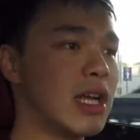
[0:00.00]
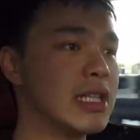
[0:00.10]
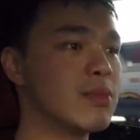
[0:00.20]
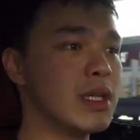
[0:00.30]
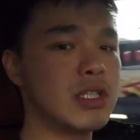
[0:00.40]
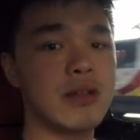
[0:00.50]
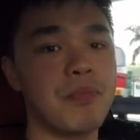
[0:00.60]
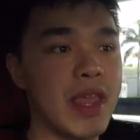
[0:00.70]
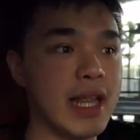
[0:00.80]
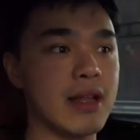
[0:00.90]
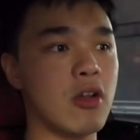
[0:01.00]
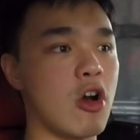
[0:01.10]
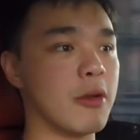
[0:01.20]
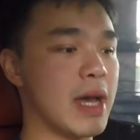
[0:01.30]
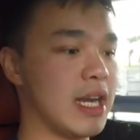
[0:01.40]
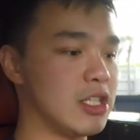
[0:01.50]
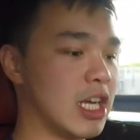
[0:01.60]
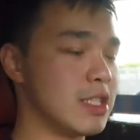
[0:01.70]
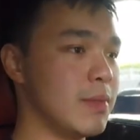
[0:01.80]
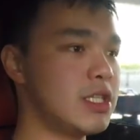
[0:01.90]
transmission and an automatic
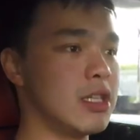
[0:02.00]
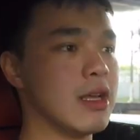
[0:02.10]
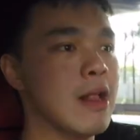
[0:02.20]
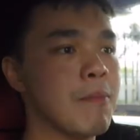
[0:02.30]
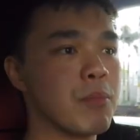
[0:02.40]
transmission.